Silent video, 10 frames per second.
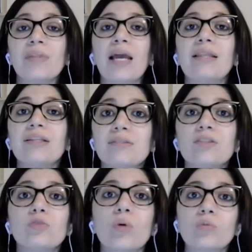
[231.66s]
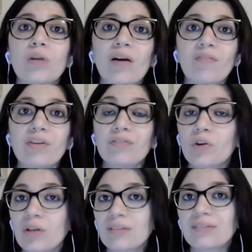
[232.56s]
And this is what we have been
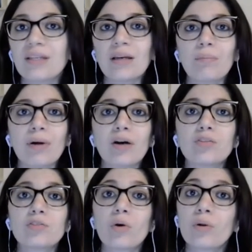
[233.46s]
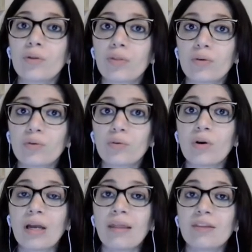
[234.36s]
focusing about all through
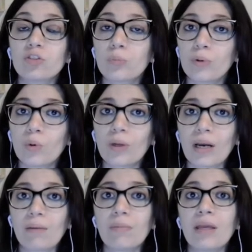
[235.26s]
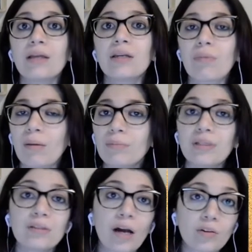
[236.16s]
this program. Remember
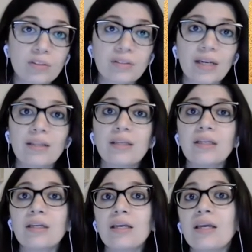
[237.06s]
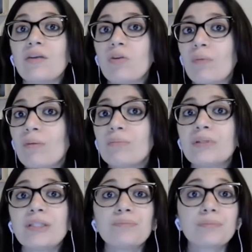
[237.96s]
our design thinking,
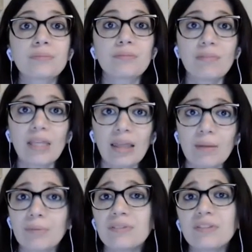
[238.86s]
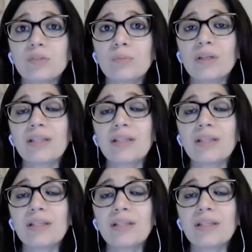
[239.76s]
remember the business model